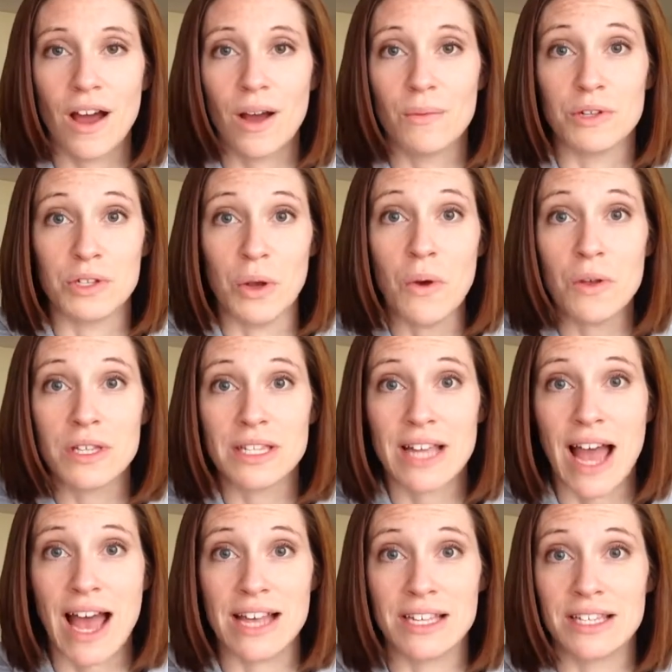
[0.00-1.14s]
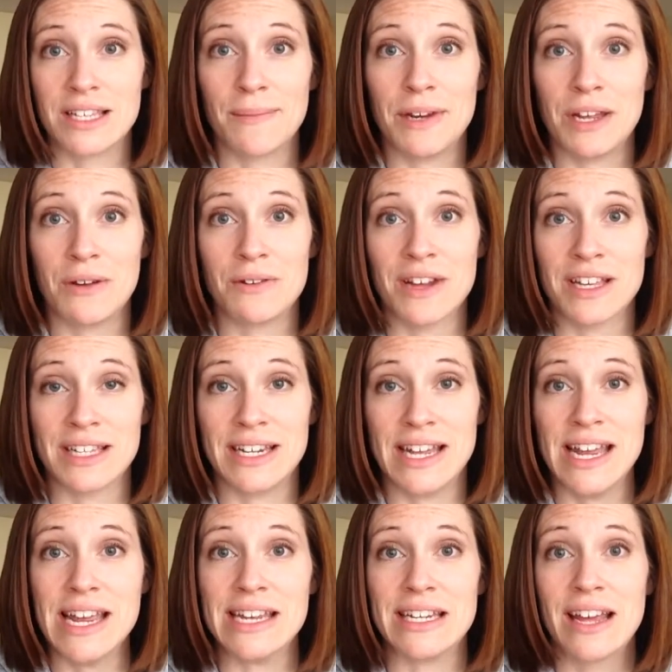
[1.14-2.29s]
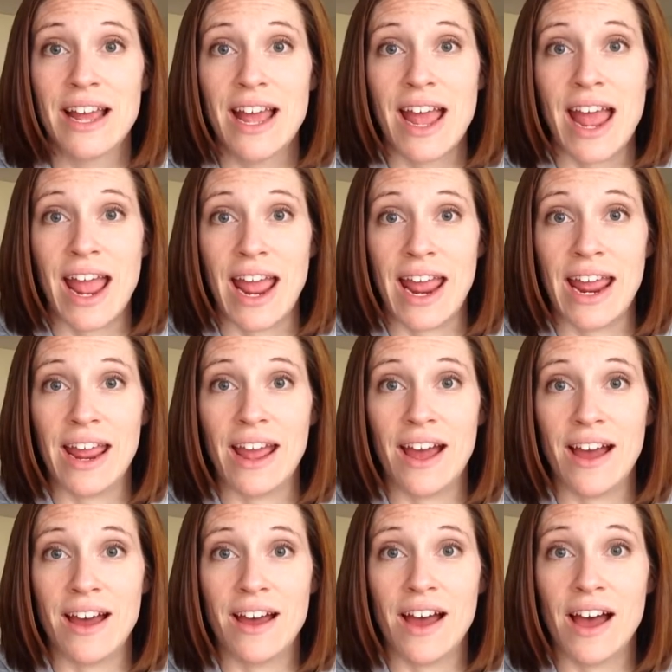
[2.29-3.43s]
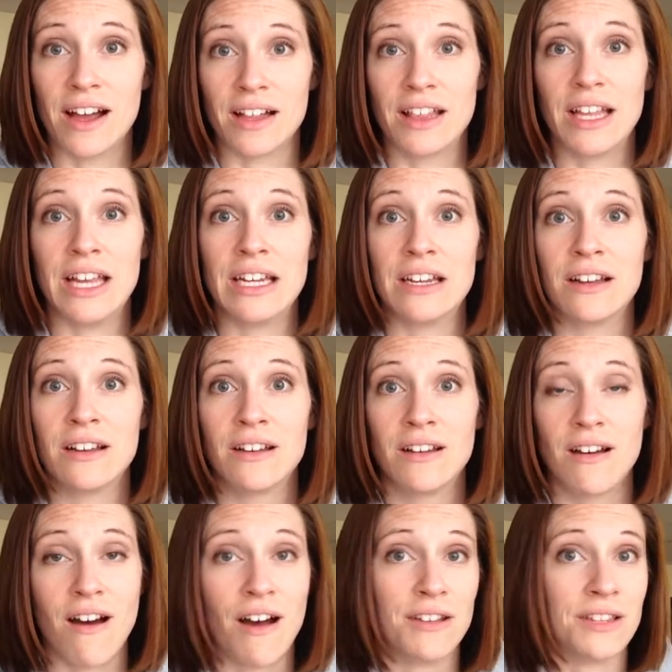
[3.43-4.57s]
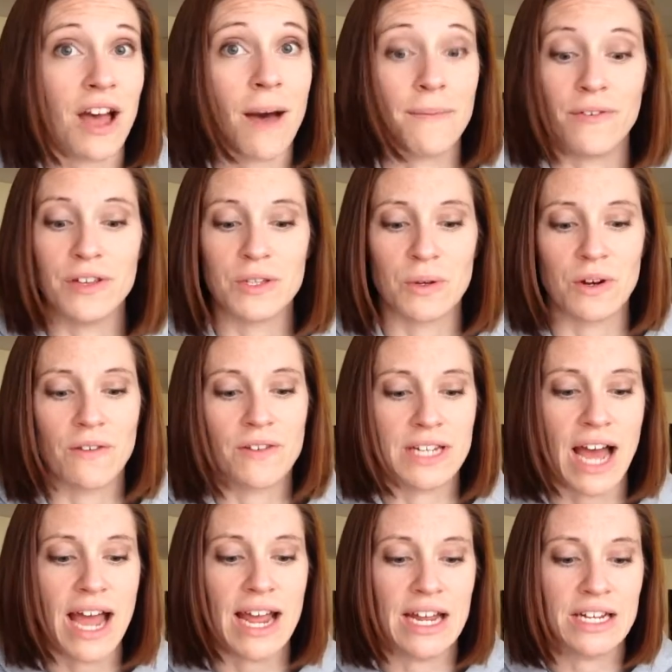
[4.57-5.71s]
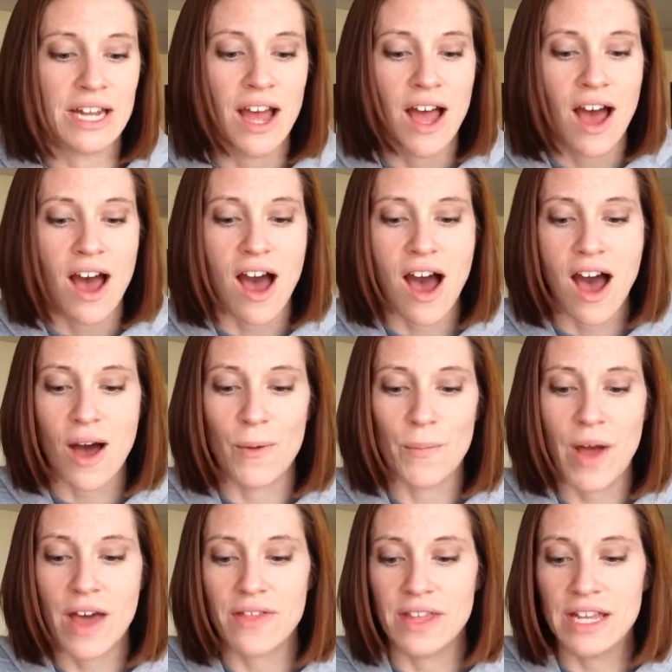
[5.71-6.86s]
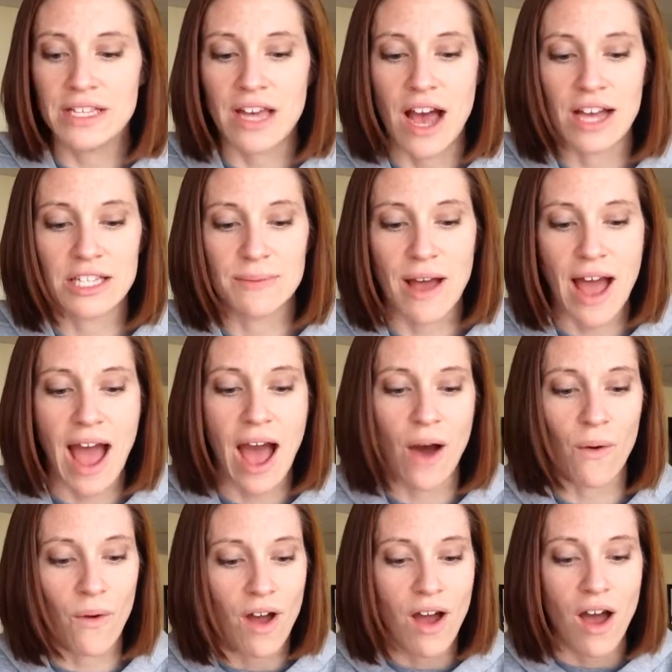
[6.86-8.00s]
results as somebody who doesn't eat a clean, on top of it, sort of a diet. And then he talks about how,